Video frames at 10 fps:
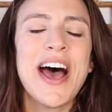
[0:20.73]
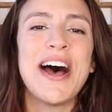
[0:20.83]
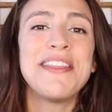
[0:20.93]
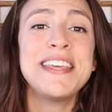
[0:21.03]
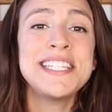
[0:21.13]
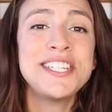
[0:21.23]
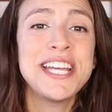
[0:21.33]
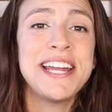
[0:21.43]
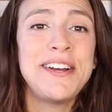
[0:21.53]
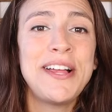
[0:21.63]
On this
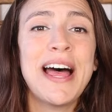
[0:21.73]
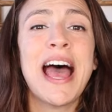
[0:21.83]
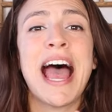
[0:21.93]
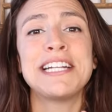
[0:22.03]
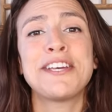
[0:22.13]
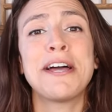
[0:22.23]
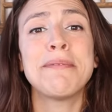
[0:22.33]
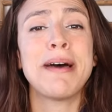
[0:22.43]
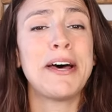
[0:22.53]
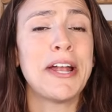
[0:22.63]
channel, I talk
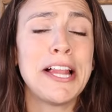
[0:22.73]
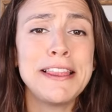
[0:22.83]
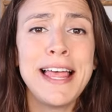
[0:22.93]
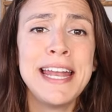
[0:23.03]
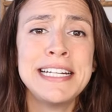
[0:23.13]
about a lot